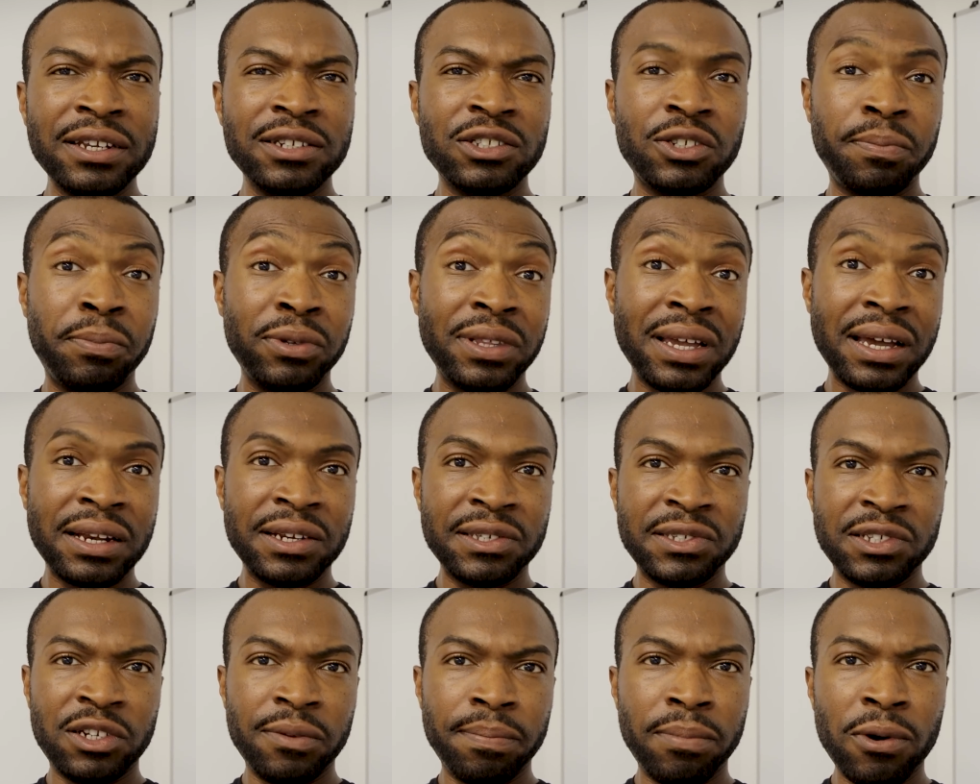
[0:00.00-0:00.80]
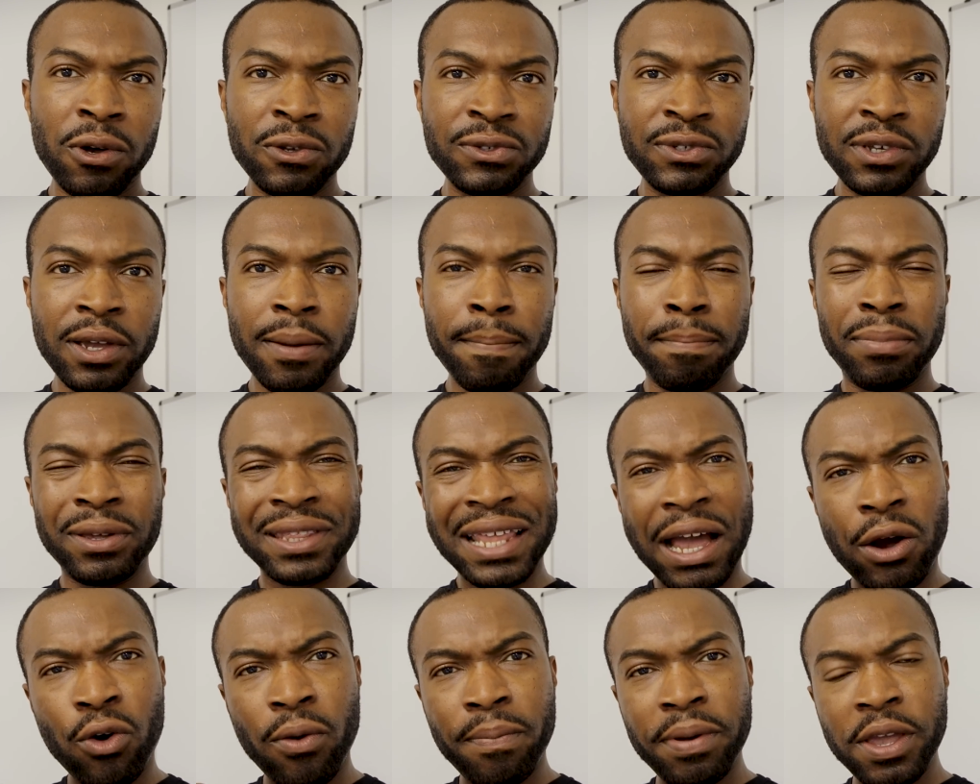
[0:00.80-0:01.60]
to put down as a deposit. But
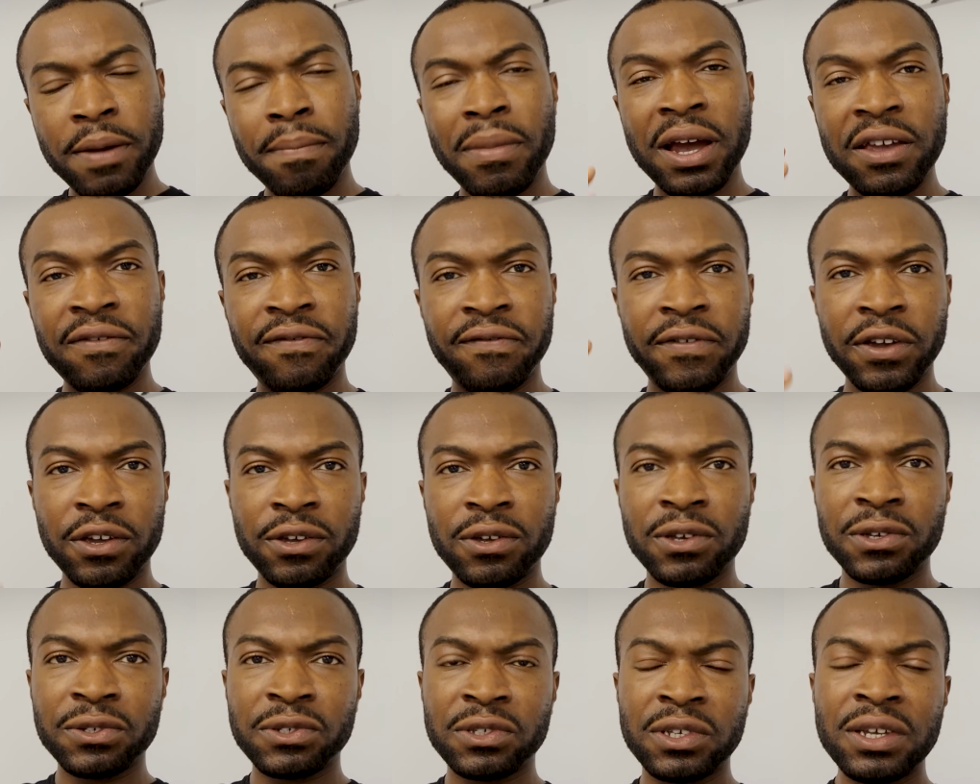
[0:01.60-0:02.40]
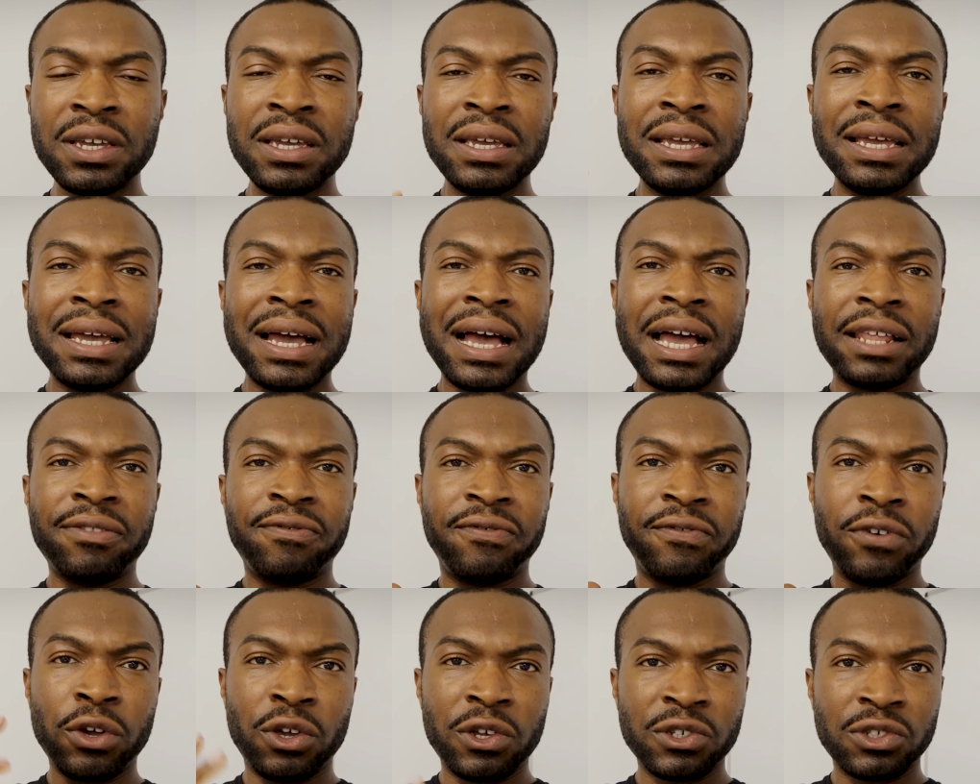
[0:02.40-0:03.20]
that will be my focus. I'd
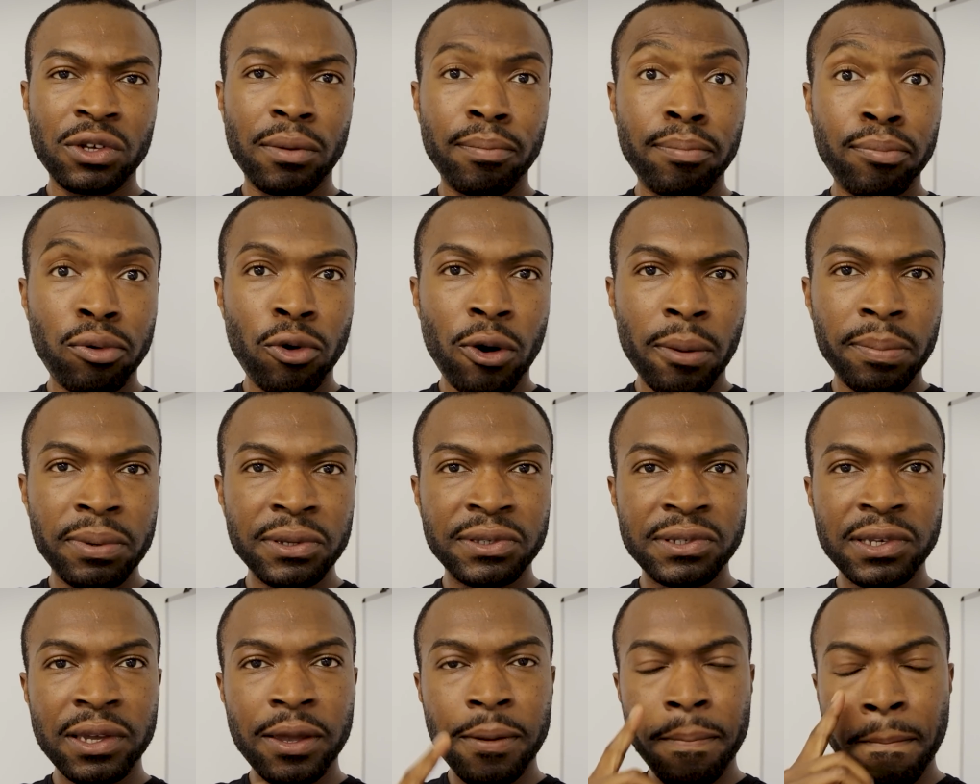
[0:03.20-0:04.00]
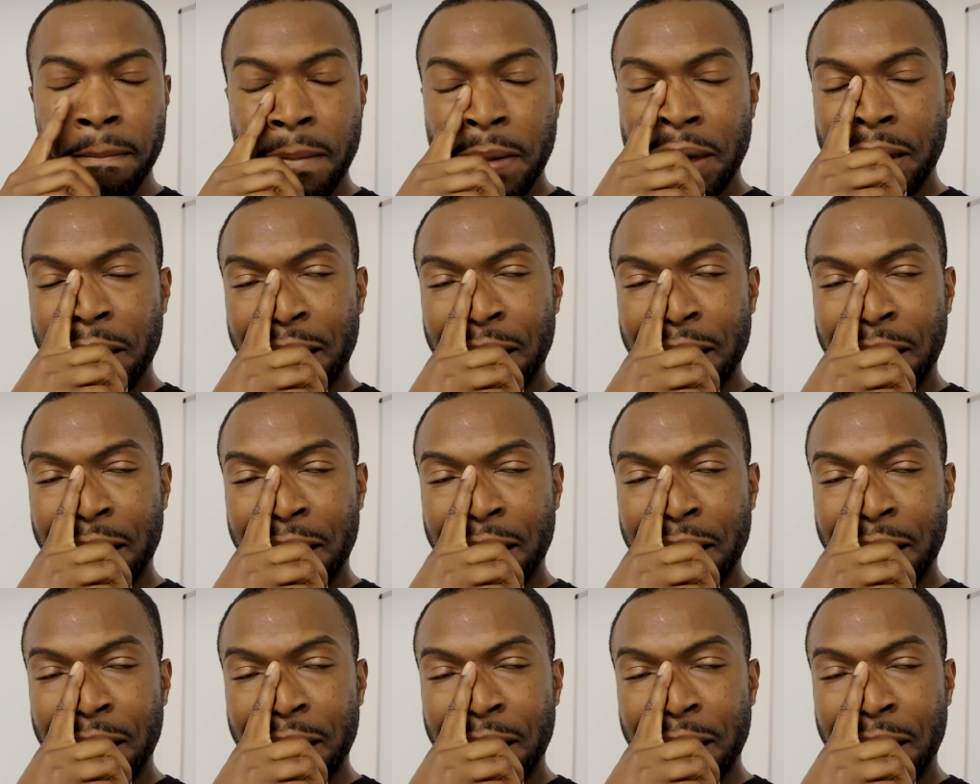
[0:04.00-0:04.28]
focus on property.